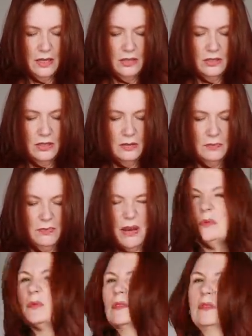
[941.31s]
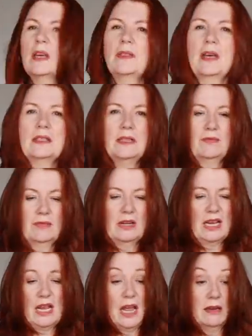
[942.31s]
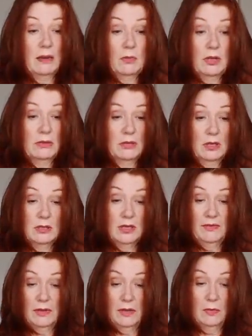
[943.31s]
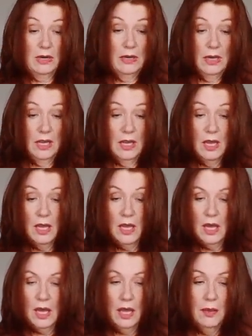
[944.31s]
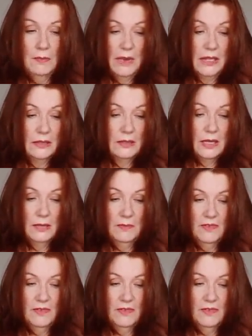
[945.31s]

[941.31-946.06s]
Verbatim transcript: I just perhaps would have done that differently, and I will do it differently when I uh, make the denim